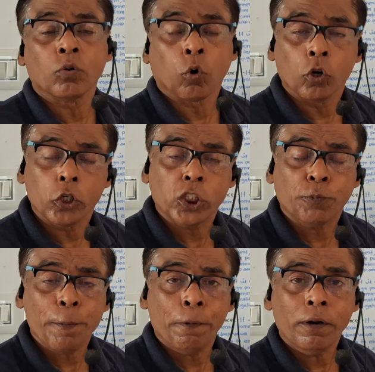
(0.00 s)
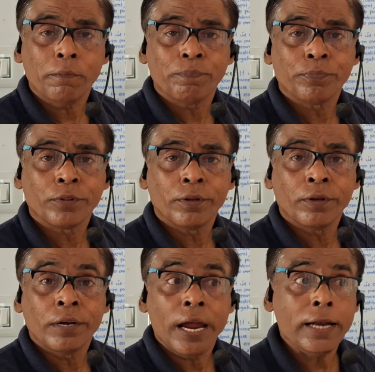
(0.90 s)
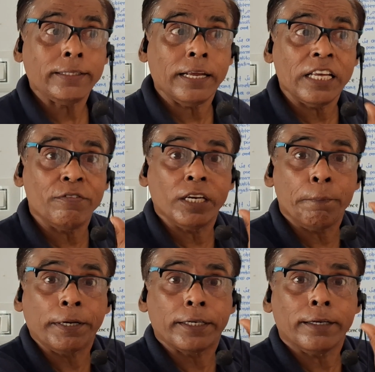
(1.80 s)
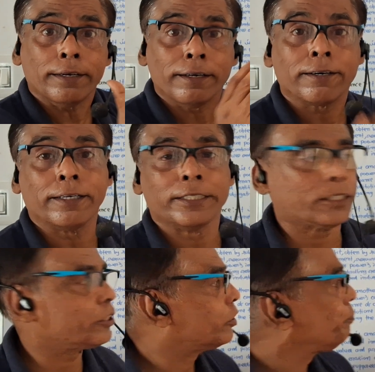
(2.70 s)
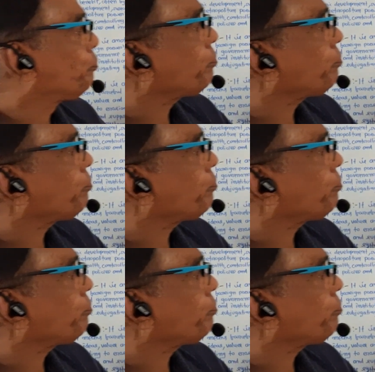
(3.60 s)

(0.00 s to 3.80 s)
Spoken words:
colonist people and they live in a better conditions.